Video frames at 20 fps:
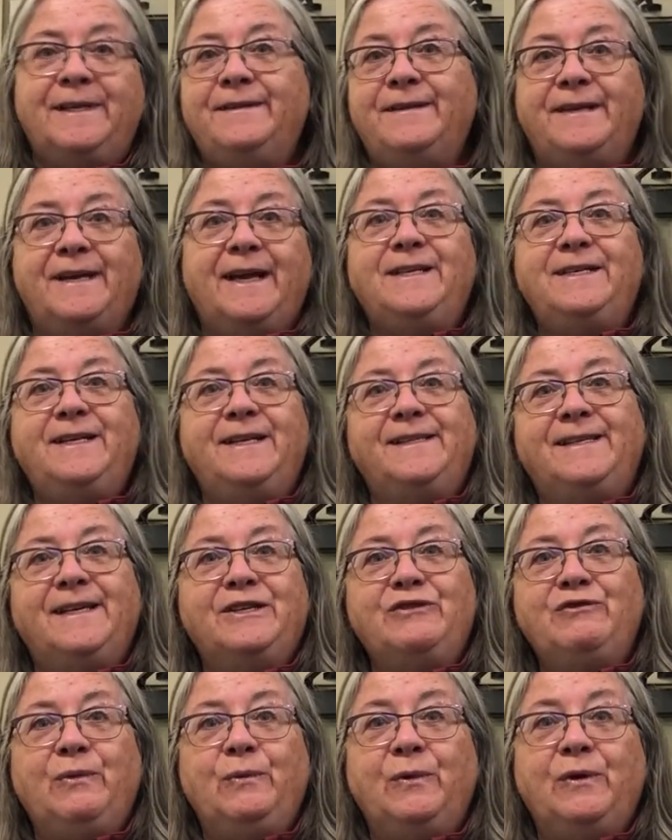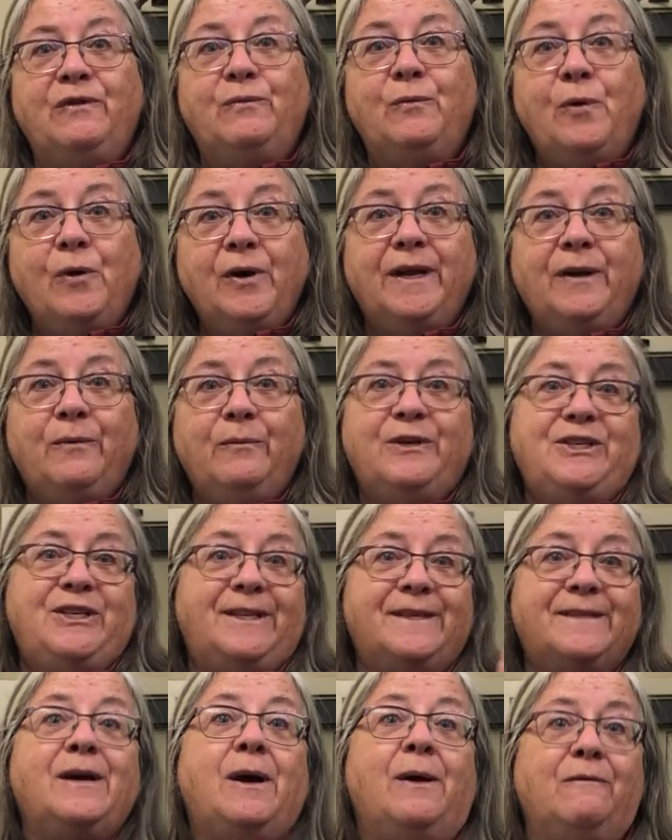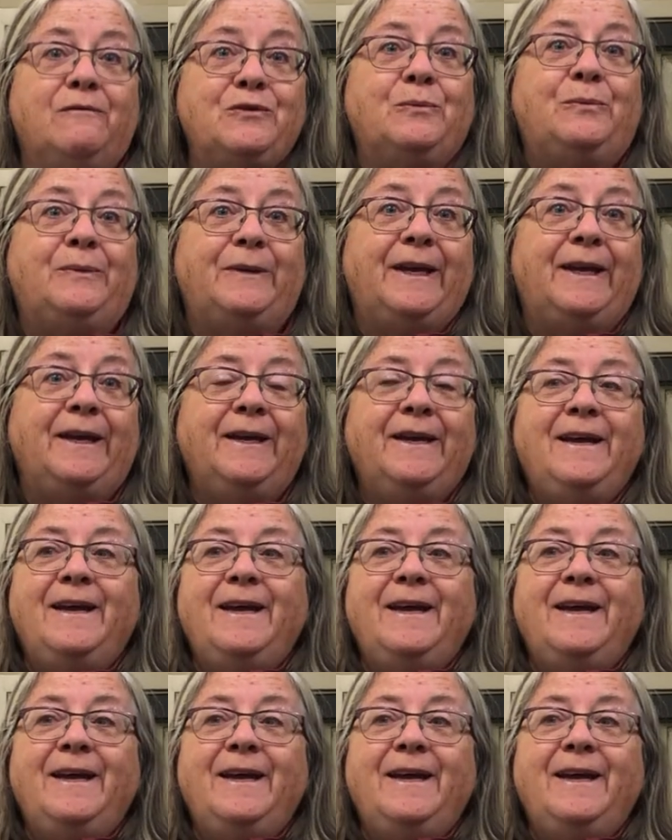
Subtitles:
in the 19th century would have worn it, which is comfortably.